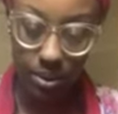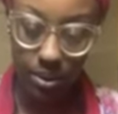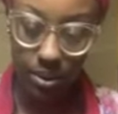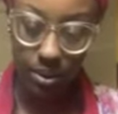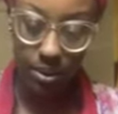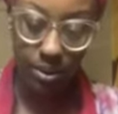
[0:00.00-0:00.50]

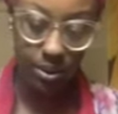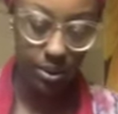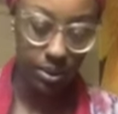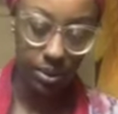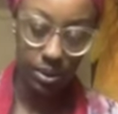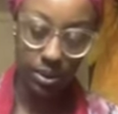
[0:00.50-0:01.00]

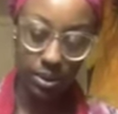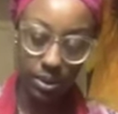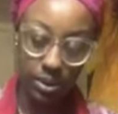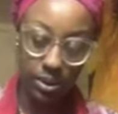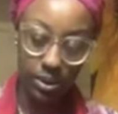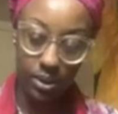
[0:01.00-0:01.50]

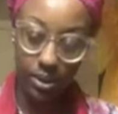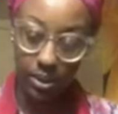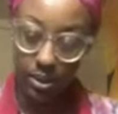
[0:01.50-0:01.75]
No one is speaking in this clip.